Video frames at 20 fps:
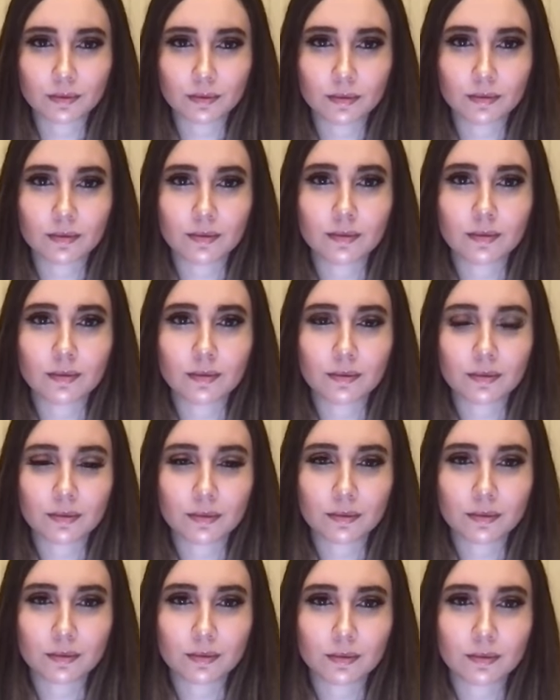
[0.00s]

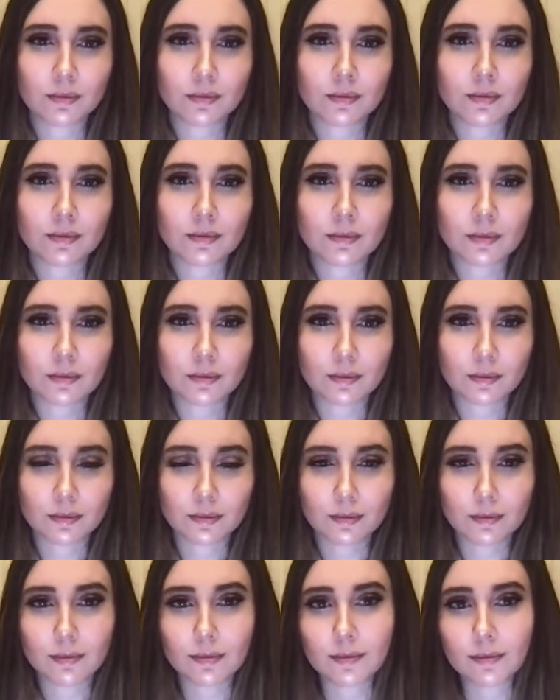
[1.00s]

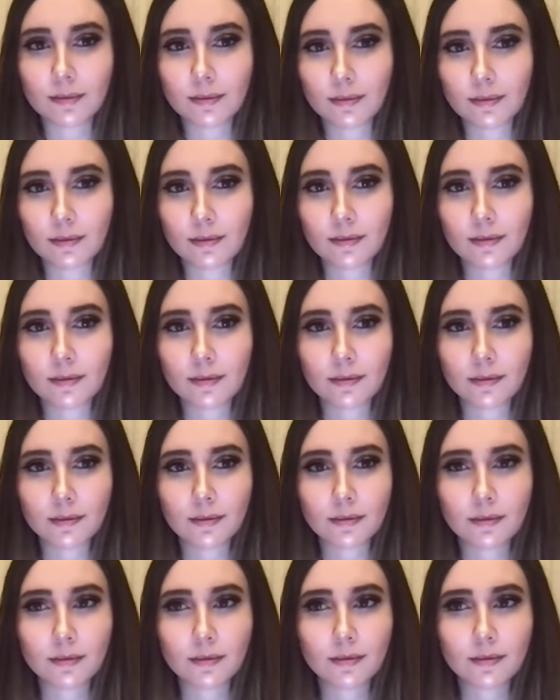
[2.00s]

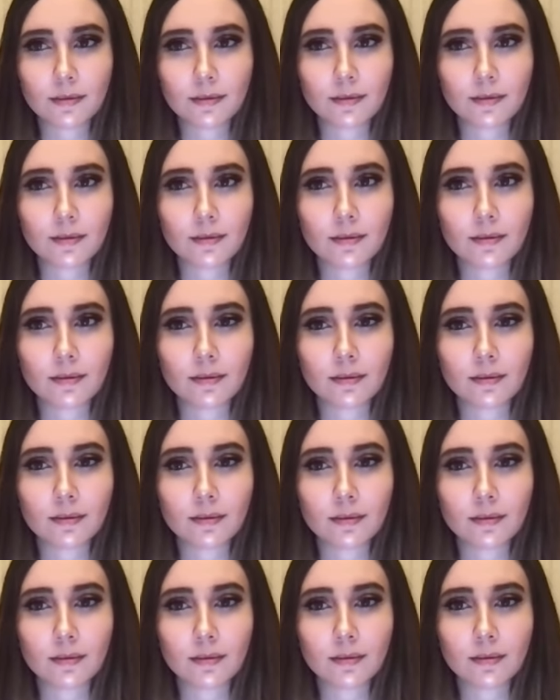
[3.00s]

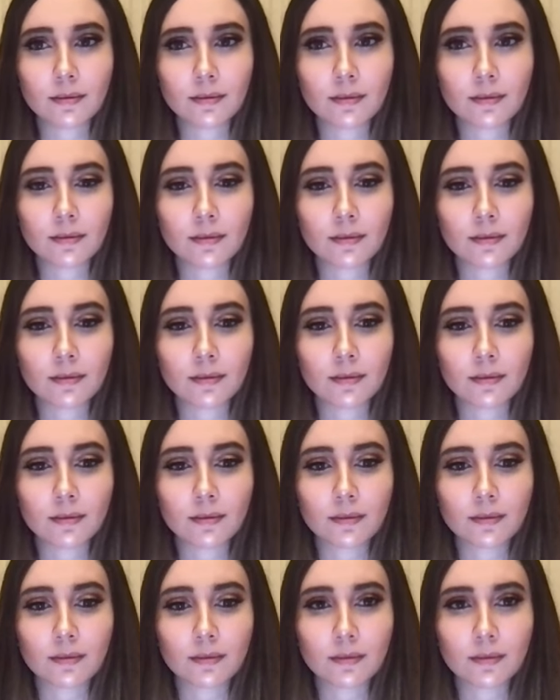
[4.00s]

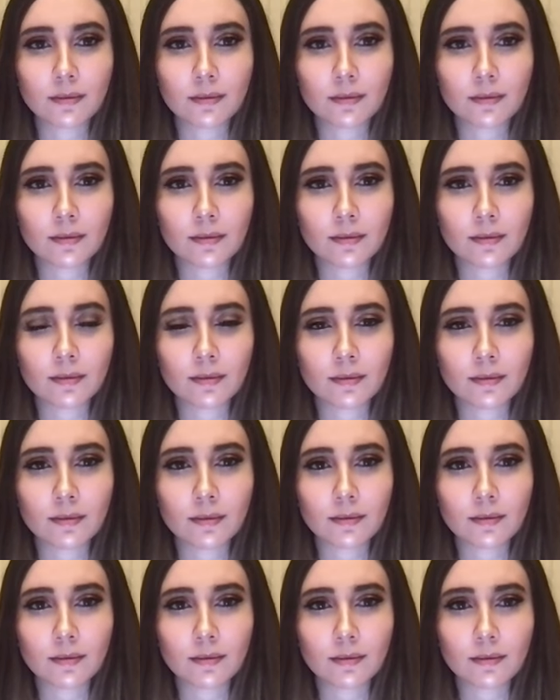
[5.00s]

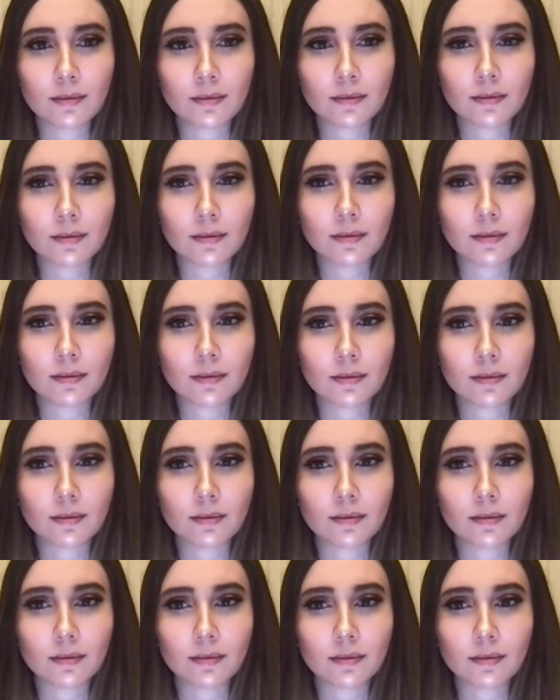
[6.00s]

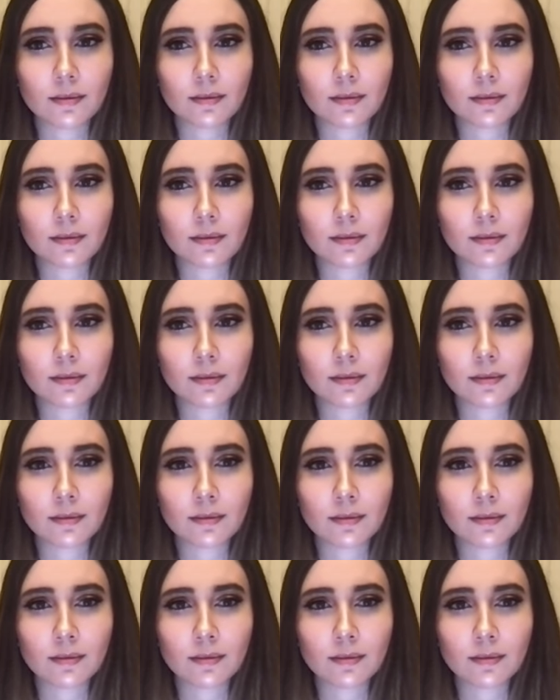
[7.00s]
No words are spoken by the person on screen.